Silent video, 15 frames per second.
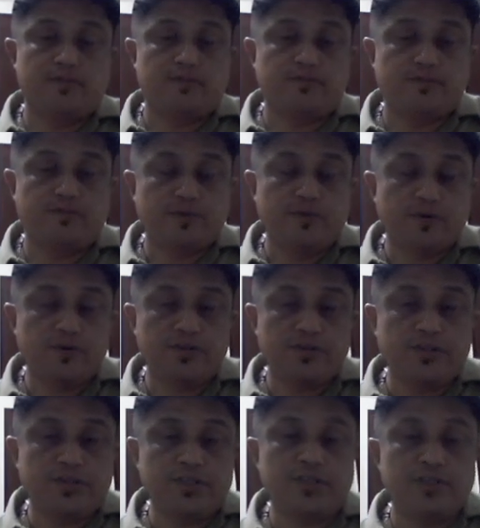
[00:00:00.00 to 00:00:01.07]
for the
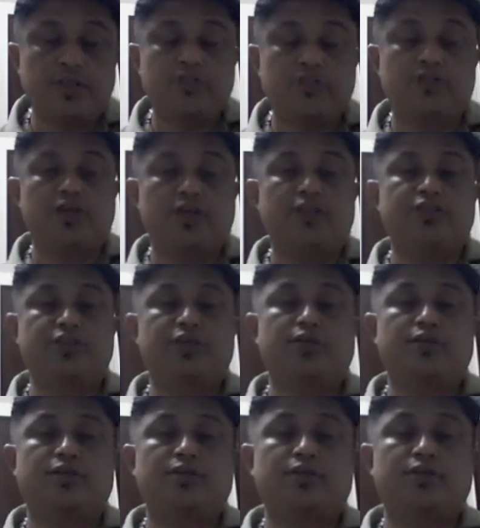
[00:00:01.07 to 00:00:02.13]
teacher education,
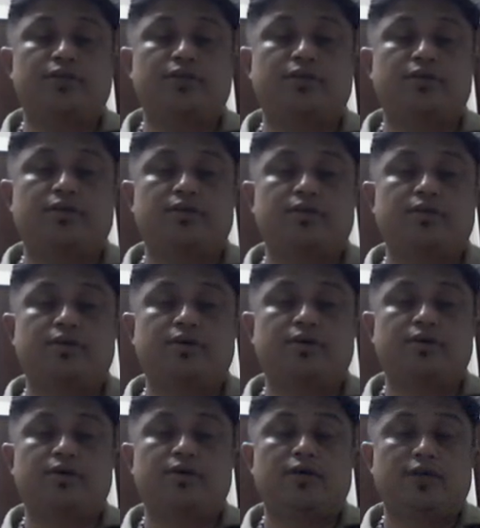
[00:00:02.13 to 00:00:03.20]

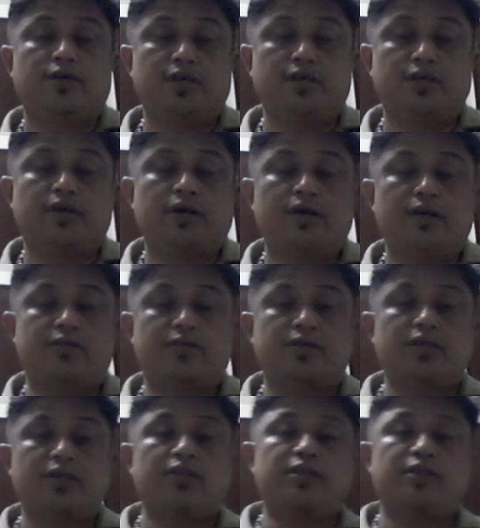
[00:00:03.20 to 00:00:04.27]
here
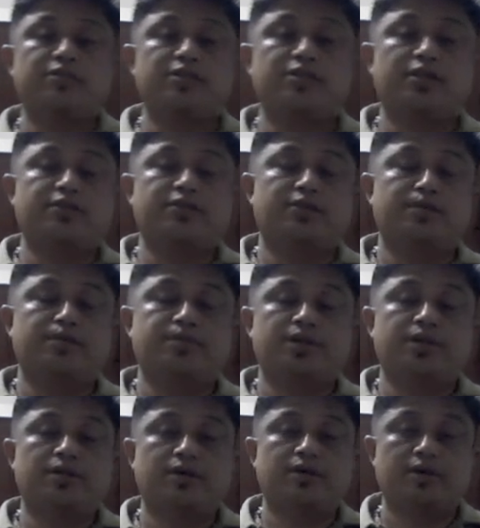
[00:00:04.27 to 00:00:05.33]
cited as an
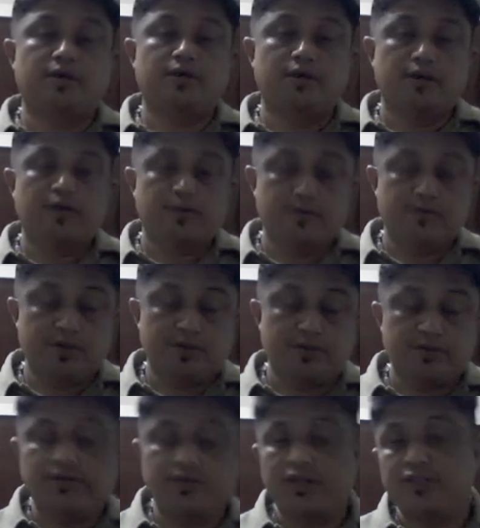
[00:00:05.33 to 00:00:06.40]
example with
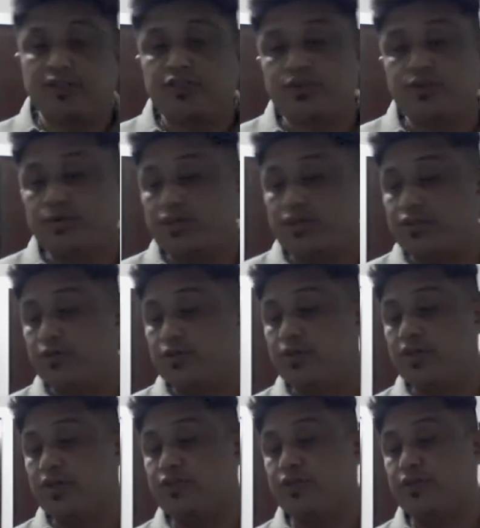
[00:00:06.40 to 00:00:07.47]
reference to the school
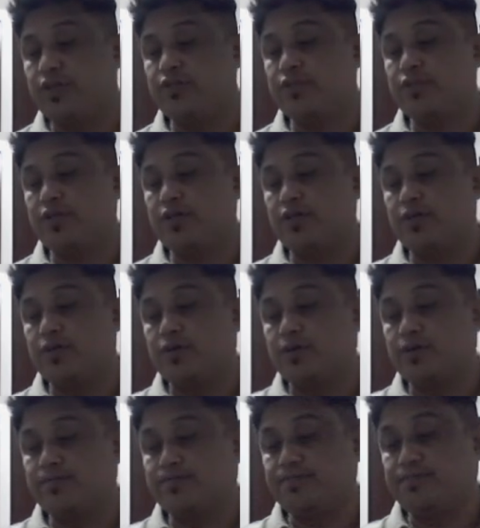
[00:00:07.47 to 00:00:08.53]
education curriculum